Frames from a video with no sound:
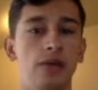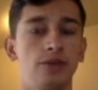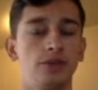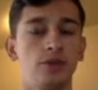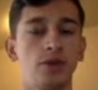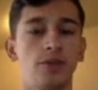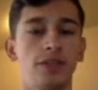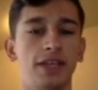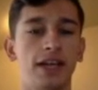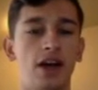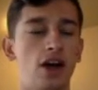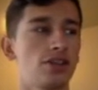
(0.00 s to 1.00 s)
Just want to point
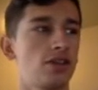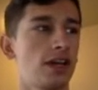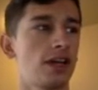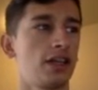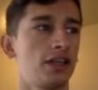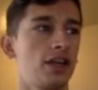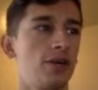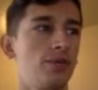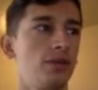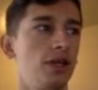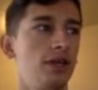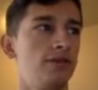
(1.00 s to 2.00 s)
that out. Also, I got a
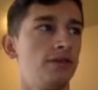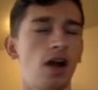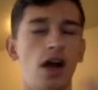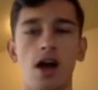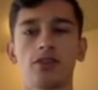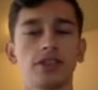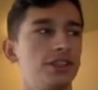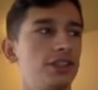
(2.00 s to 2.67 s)
couple of, I'll get